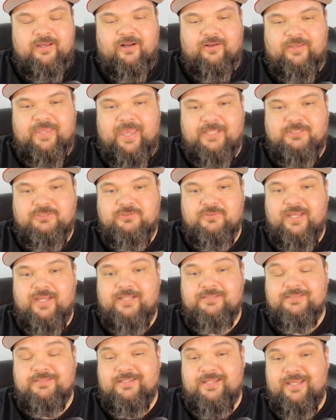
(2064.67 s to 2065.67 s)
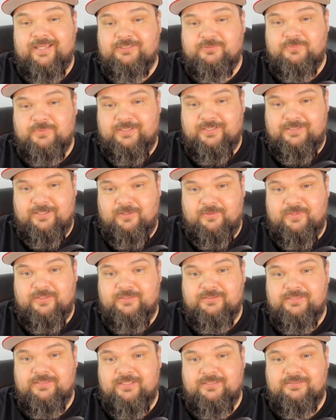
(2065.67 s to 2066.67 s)
I'll catch you guys in the next one. Until
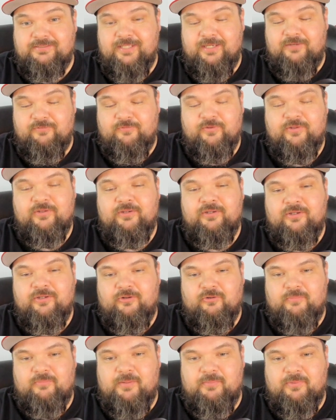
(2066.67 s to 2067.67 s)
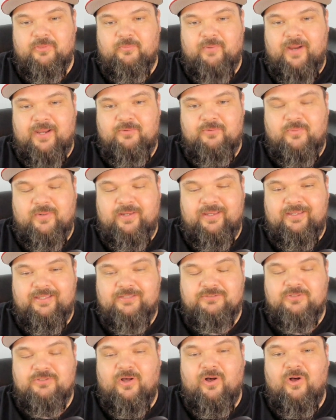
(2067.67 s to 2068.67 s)
then, stay safe. Remember, the right way
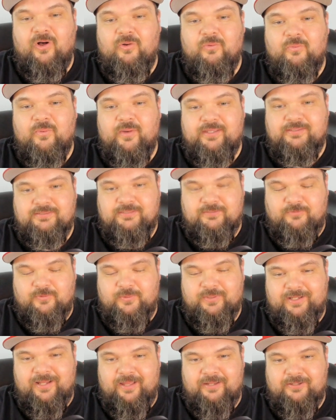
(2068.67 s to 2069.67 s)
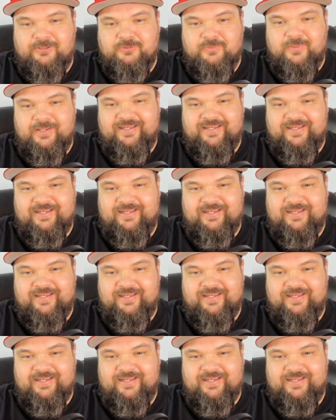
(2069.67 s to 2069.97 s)
is always the 49ers.